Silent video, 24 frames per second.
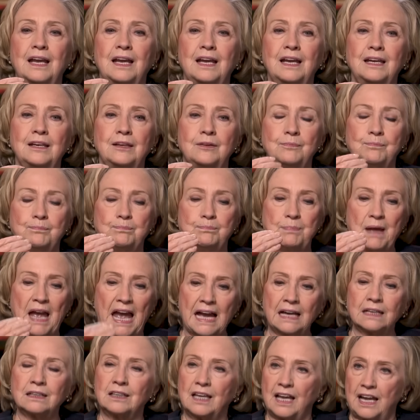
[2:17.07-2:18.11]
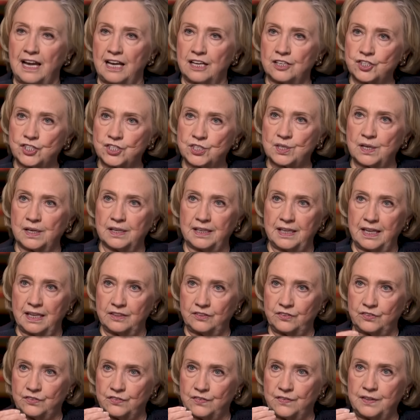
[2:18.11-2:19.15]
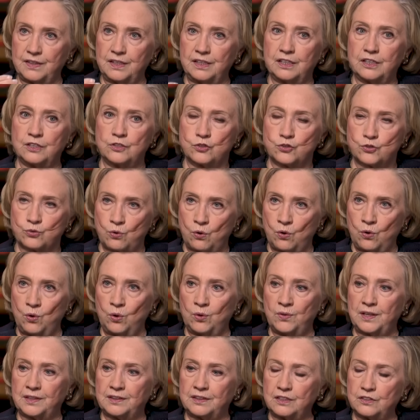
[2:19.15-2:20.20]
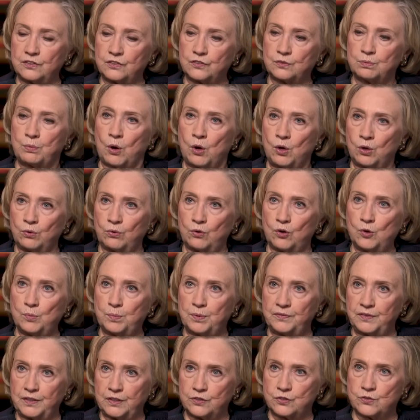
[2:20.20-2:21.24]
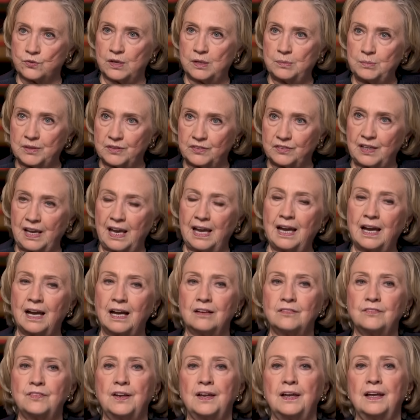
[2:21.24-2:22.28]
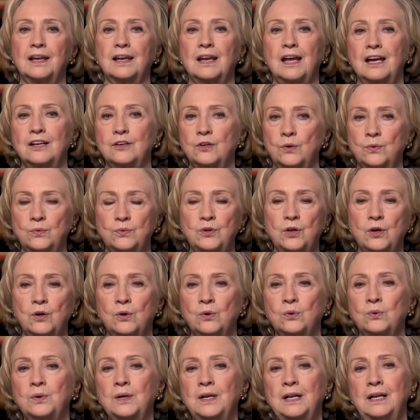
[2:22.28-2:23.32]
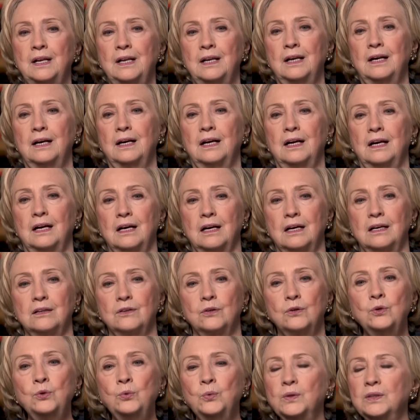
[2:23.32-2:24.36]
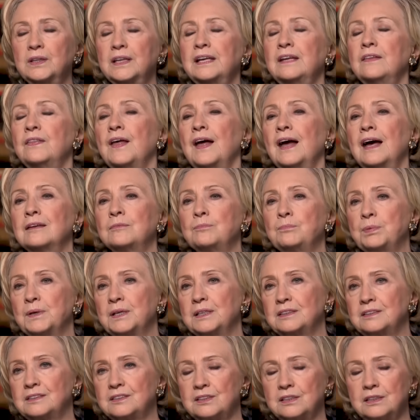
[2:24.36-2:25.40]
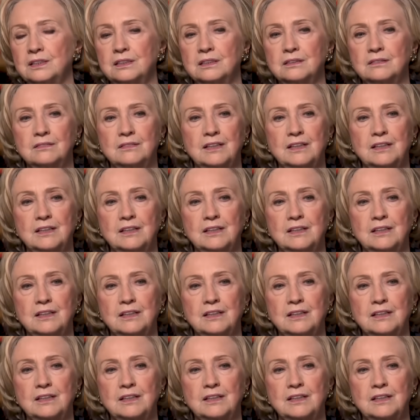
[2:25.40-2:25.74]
a backlash against the control that this small group of extremists have. And I don't know uh, who will lead that, but uh,